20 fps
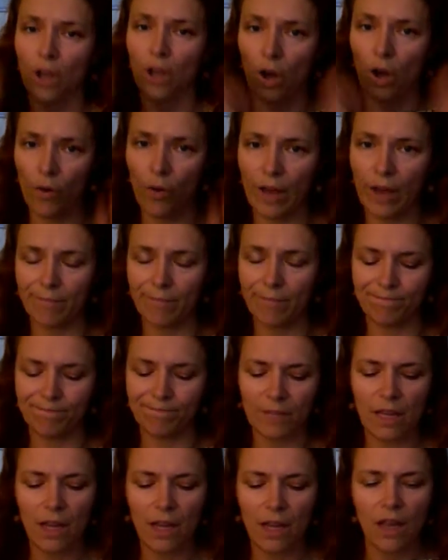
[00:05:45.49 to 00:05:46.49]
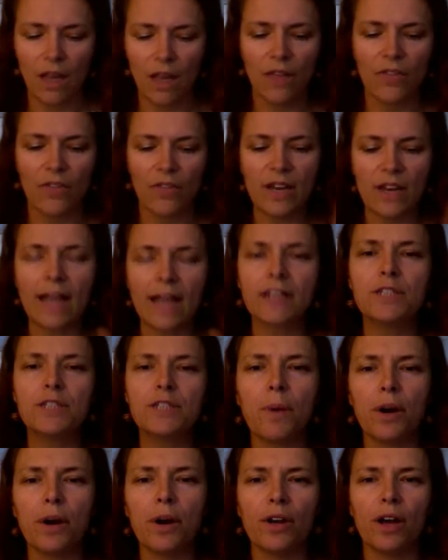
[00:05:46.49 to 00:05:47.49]
Okay, the next
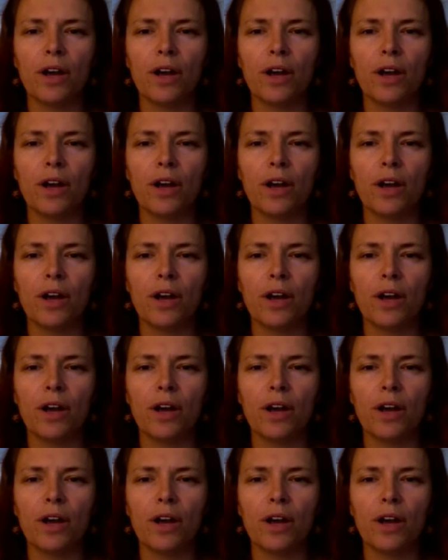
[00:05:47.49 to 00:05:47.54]
part